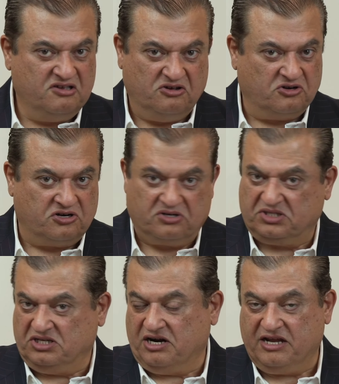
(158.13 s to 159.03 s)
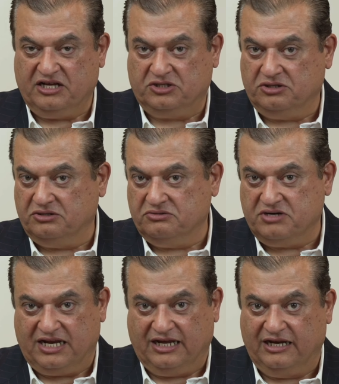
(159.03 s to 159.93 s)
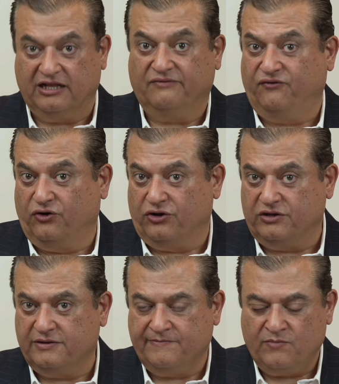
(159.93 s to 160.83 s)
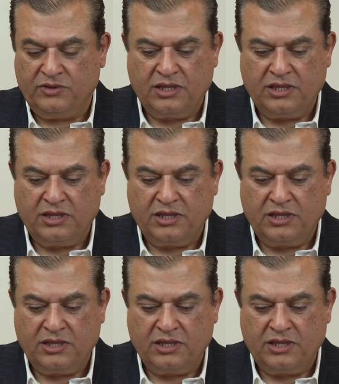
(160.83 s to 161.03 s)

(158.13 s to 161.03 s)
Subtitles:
you're starting to get a little full,